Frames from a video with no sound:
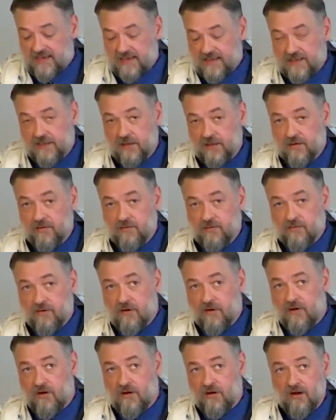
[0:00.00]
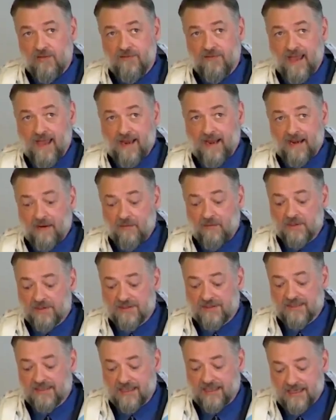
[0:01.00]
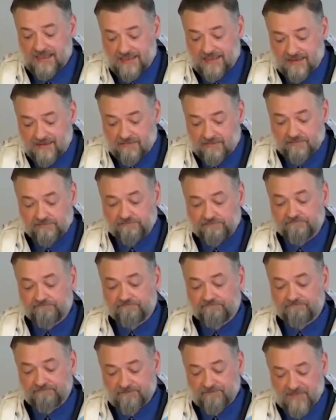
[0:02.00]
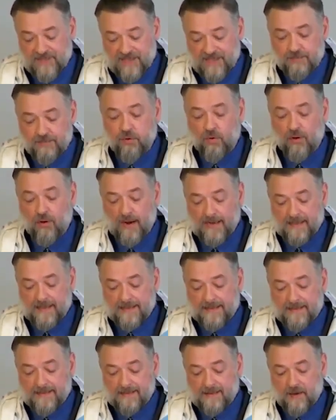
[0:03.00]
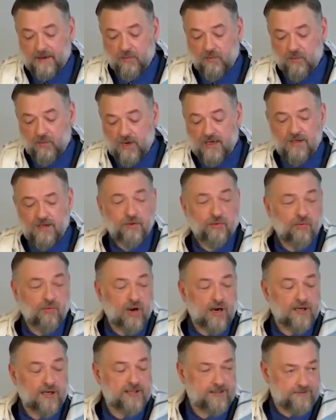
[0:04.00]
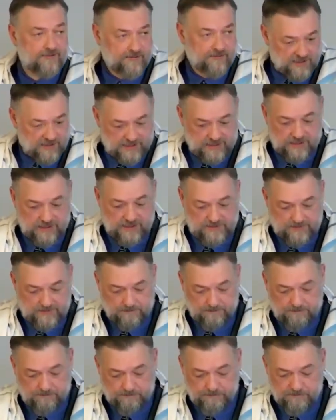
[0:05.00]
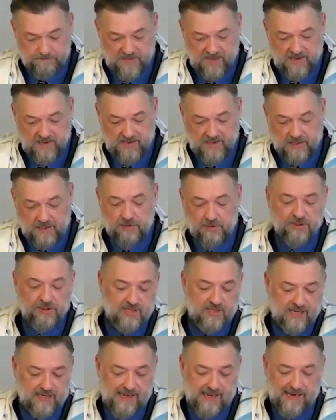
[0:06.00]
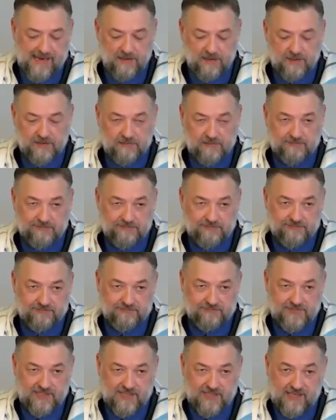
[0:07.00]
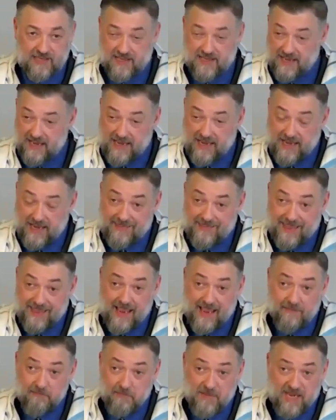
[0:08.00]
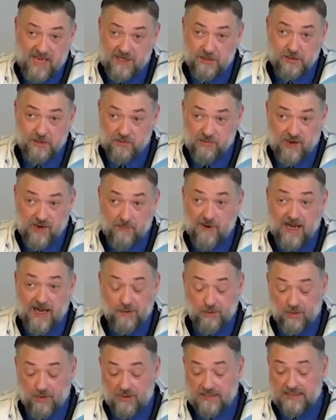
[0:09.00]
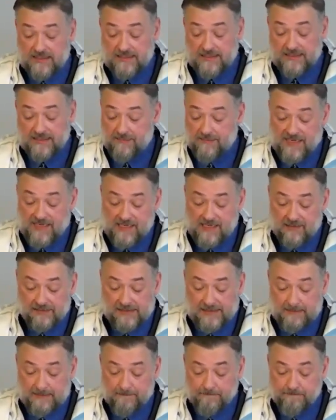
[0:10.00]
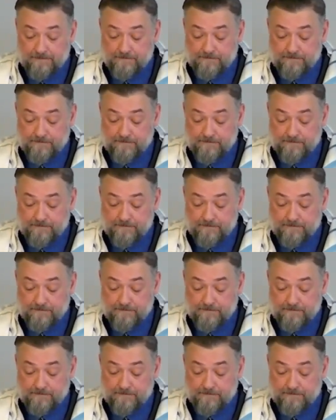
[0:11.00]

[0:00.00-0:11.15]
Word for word: So on that, I want to say this point that when you are different, you stand out. And that makes you a minority immediately.